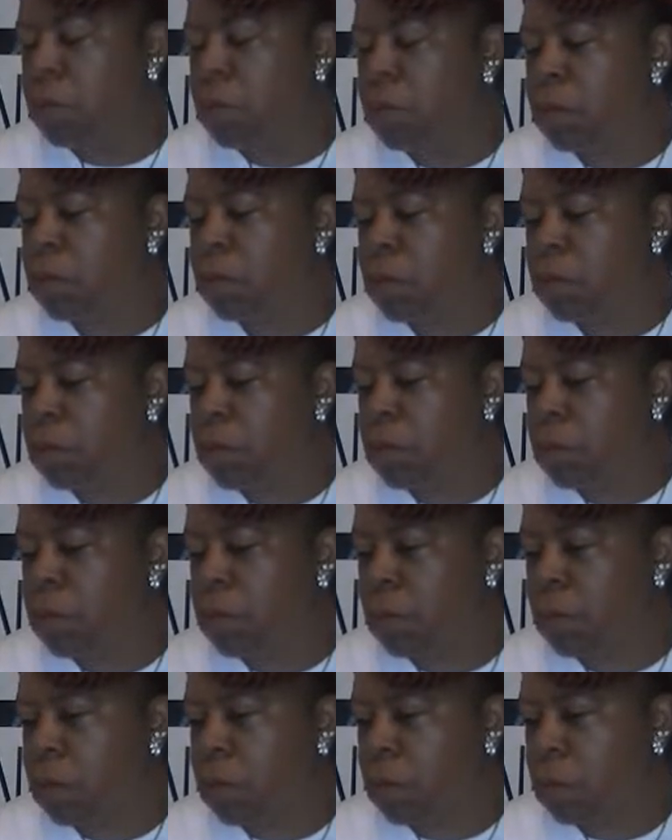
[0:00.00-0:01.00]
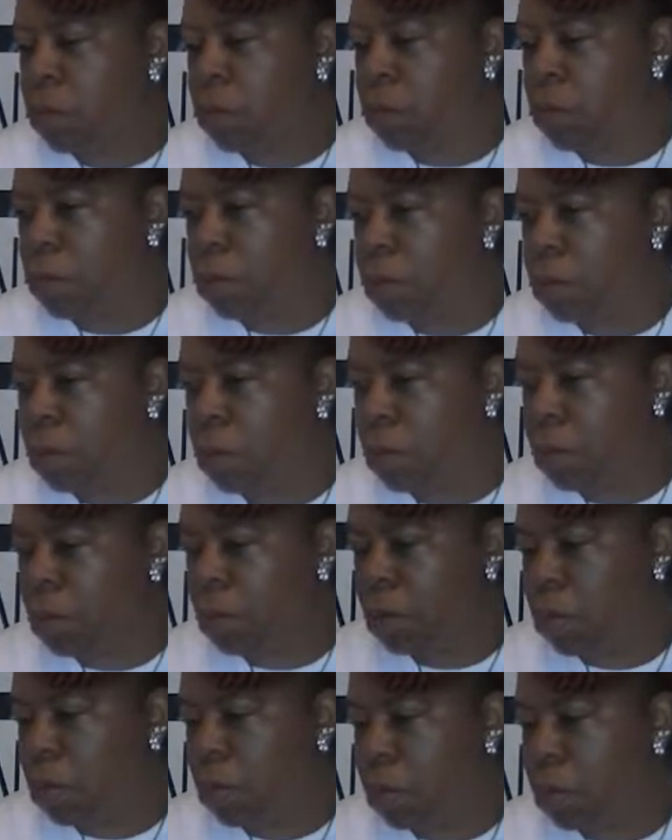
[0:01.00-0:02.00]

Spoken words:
Those are totally different marks.